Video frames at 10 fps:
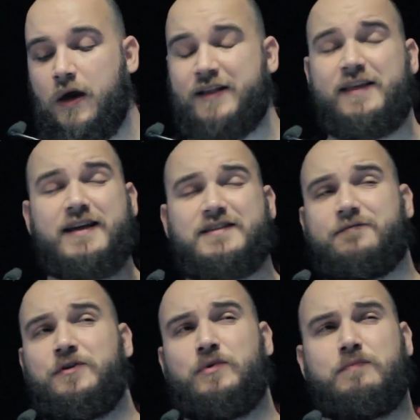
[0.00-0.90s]
It takes a
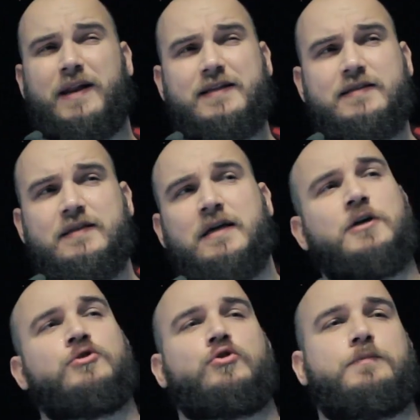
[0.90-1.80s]
few minutes
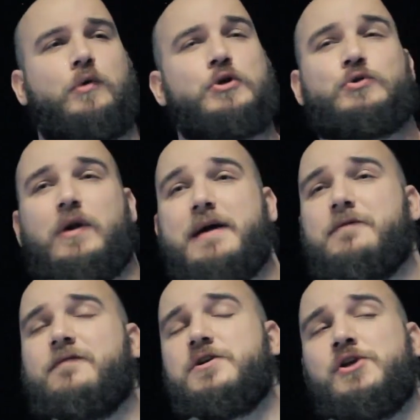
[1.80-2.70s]
to deploy to a
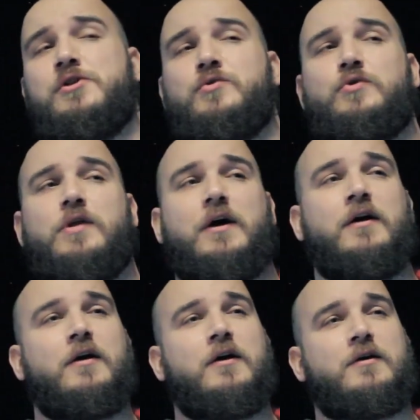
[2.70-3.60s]
Lambda function due to
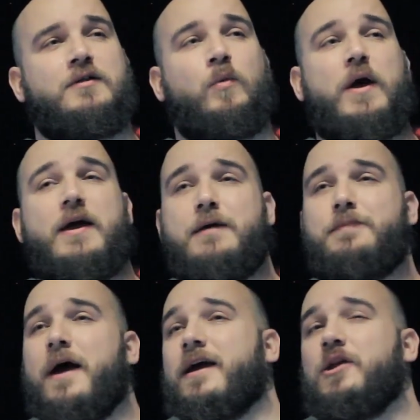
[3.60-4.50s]
the way
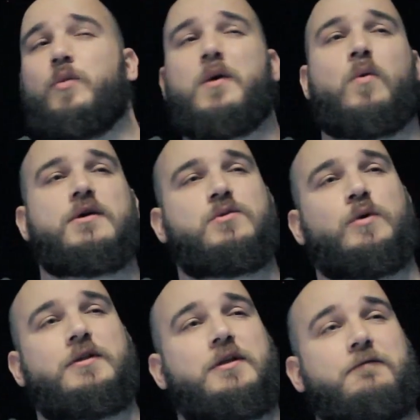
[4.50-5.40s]
API Gateway works
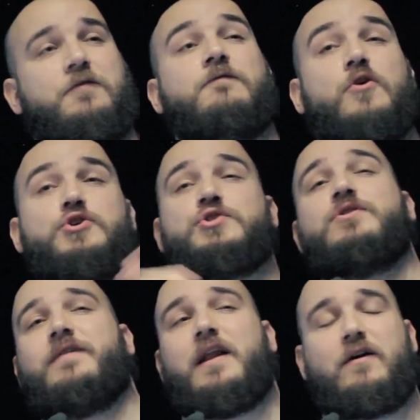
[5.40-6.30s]
with the different versions
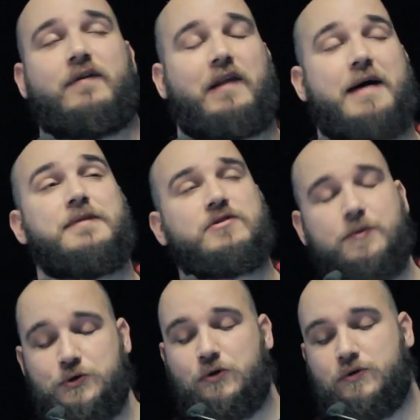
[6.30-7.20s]
of a Lambda
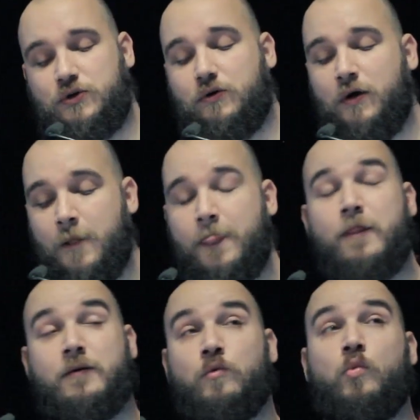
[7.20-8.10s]
script. So
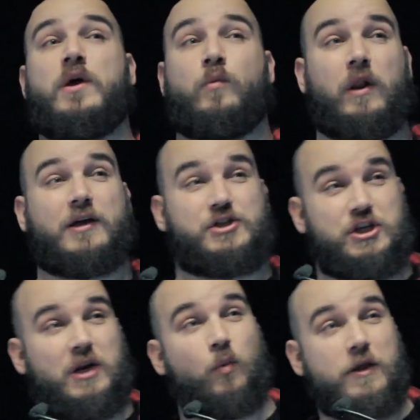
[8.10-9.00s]
we're
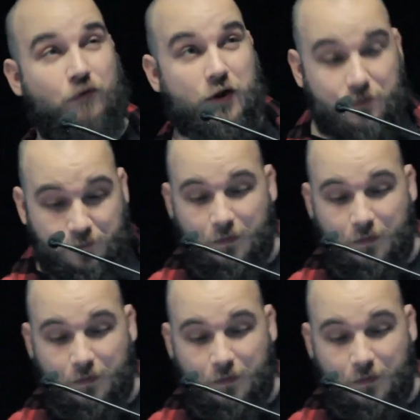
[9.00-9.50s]
just going to wait for it.